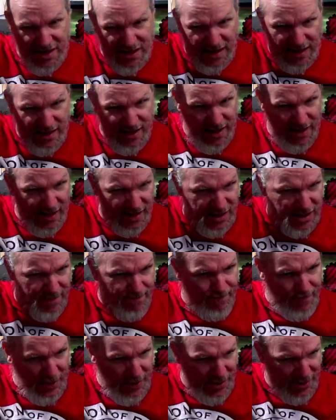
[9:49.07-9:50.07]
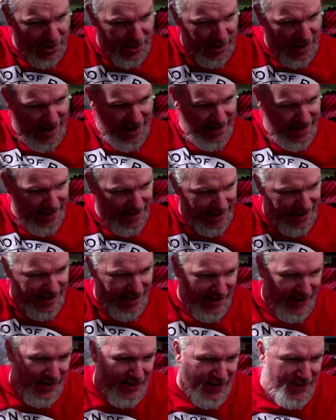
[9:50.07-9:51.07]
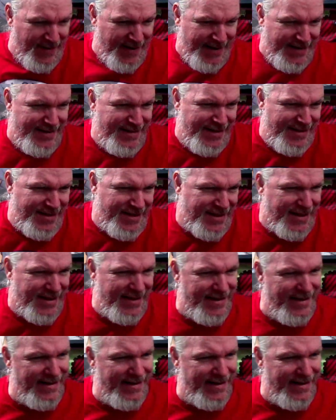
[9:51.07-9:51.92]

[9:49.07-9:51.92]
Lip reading: It's bullshit, you know. It's